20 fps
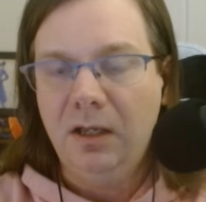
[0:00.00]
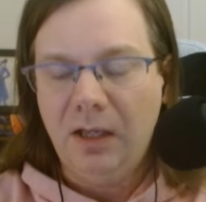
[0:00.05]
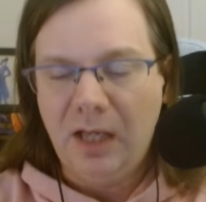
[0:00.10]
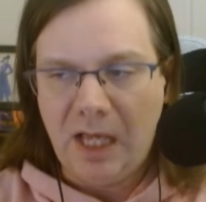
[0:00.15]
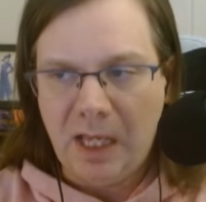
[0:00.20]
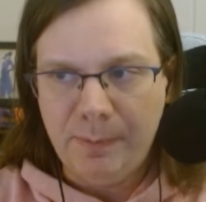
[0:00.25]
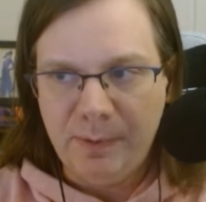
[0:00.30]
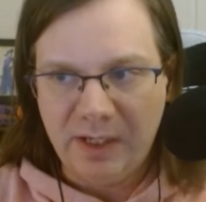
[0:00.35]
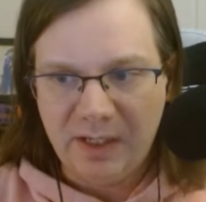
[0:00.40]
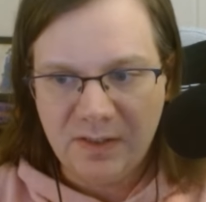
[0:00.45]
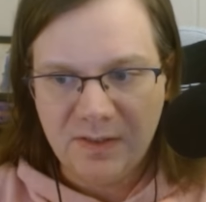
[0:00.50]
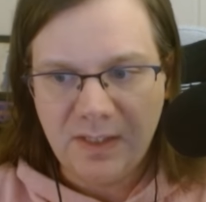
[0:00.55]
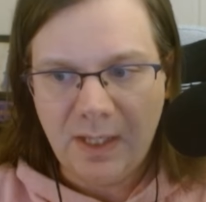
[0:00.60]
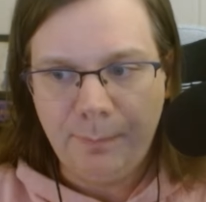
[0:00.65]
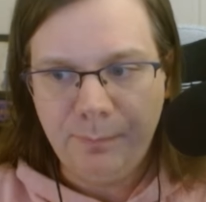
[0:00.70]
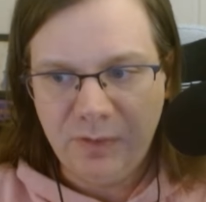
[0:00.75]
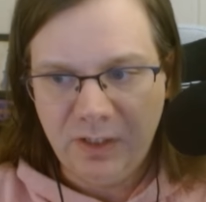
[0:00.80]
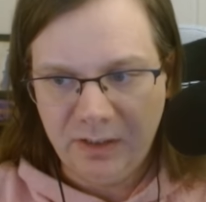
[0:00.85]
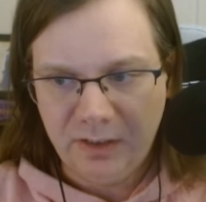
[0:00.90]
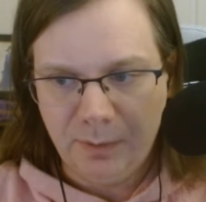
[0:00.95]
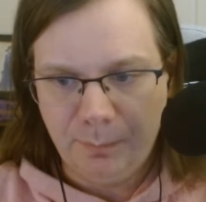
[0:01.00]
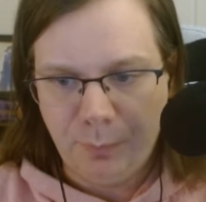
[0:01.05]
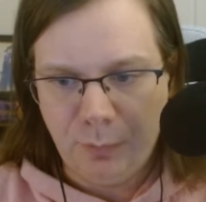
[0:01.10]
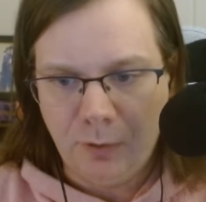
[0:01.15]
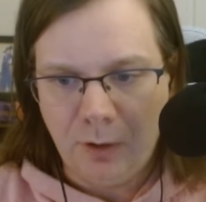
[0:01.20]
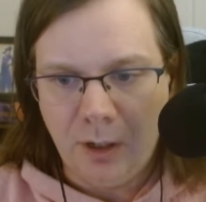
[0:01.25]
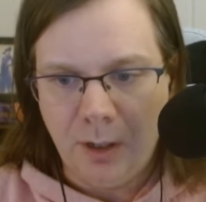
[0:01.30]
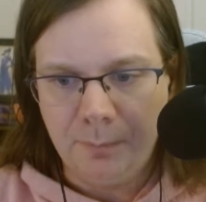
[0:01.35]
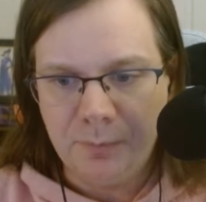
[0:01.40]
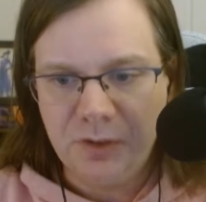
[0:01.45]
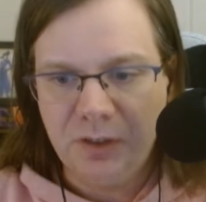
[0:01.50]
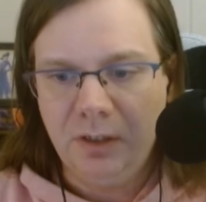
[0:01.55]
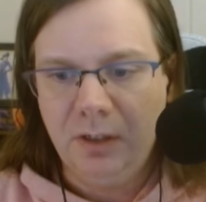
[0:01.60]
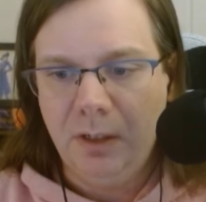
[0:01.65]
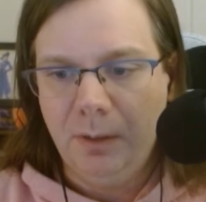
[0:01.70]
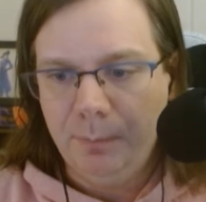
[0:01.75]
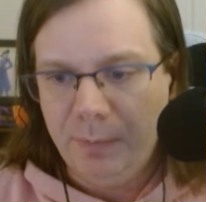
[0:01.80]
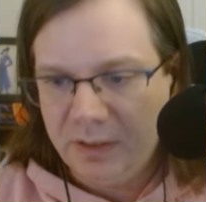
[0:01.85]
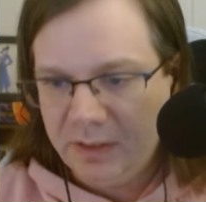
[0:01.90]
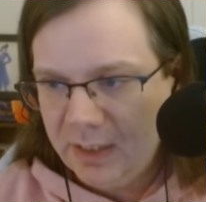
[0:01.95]
I'm accepting the prompt,
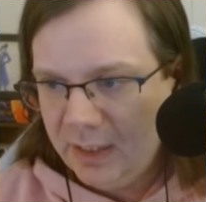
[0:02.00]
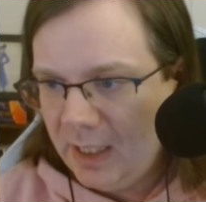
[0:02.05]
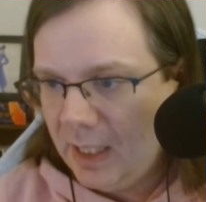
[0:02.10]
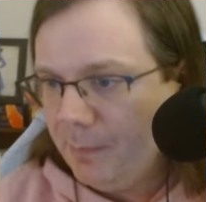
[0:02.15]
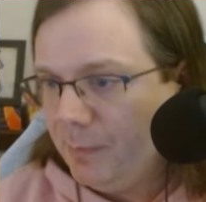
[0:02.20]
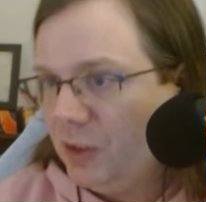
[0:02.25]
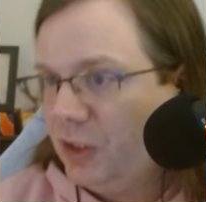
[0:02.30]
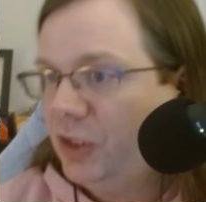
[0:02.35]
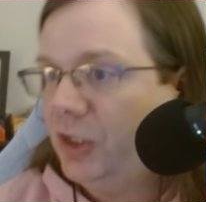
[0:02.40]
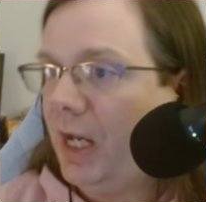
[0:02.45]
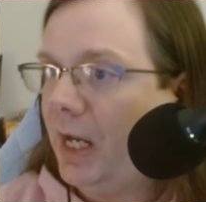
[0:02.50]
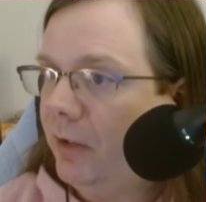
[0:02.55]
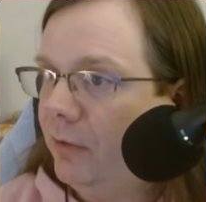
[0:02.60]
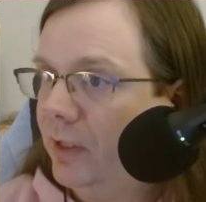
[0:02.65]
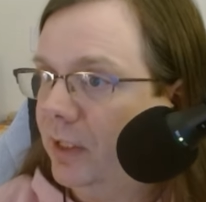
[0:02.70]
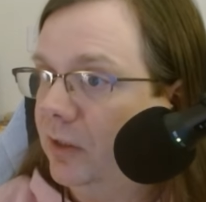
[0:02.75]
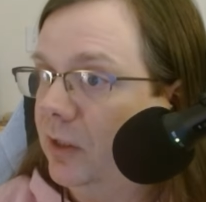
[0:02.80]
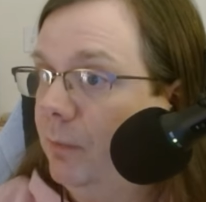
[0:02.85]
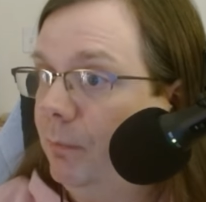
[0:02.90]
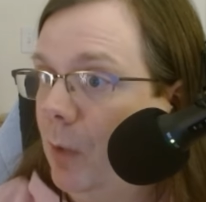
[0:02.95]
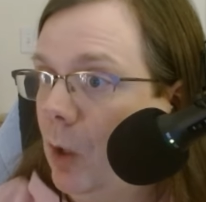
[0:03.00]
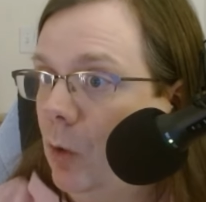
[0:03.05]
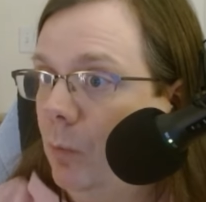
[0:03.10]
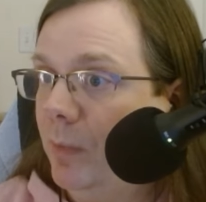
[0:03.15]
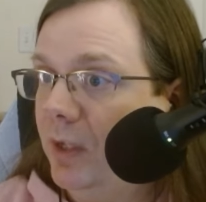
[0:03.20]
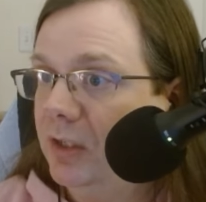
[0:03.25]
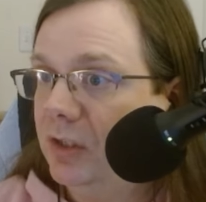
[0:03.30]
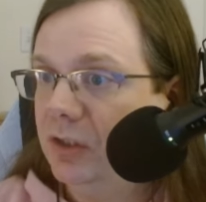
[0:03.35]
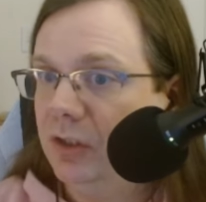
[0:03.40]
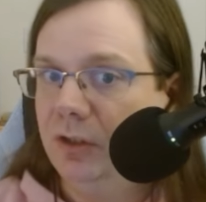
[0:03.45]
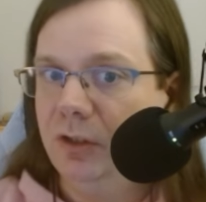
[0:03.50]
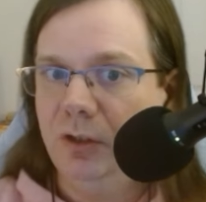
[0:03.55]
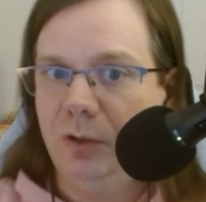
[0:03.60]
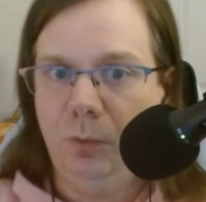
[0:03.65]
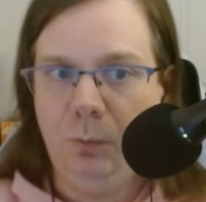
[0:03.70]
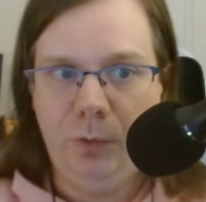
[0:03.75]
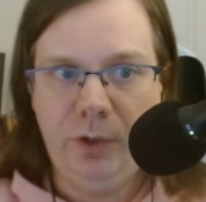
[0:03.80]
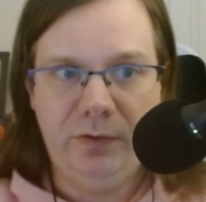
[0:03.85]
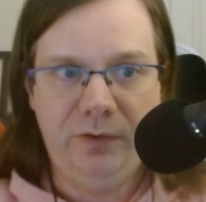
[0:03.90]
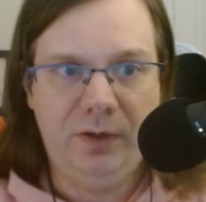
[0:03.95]
but then I'm sharing the moment
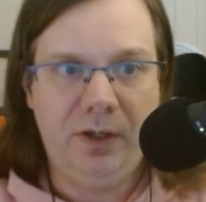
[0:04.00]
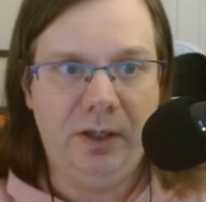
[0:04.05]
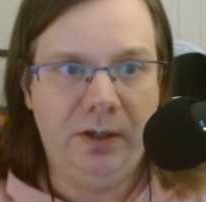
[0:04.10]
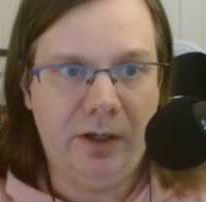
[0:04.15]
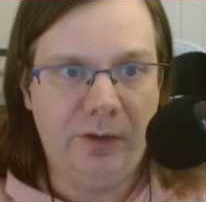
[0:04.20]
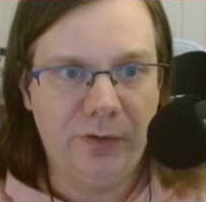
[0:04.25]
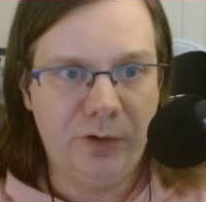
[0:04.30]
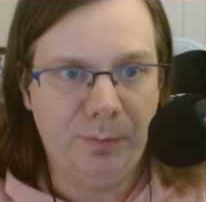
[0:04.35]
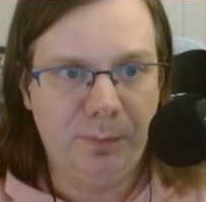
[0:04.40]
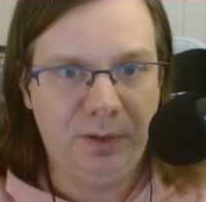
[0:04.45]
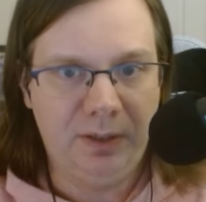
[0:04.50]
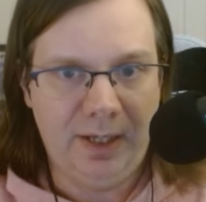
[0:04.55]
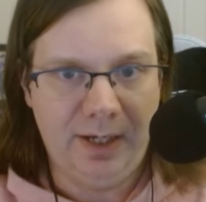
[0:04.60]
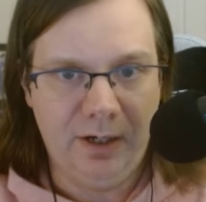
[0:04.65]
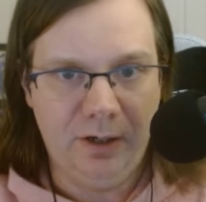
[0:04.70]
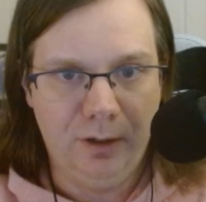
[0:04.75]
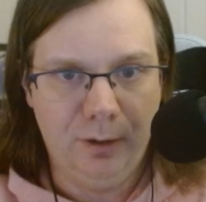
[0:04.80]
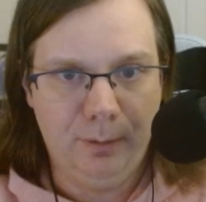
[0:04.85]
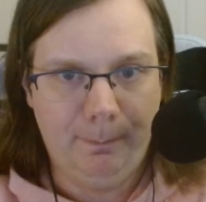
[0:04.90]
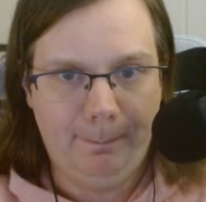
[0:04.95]
with another player.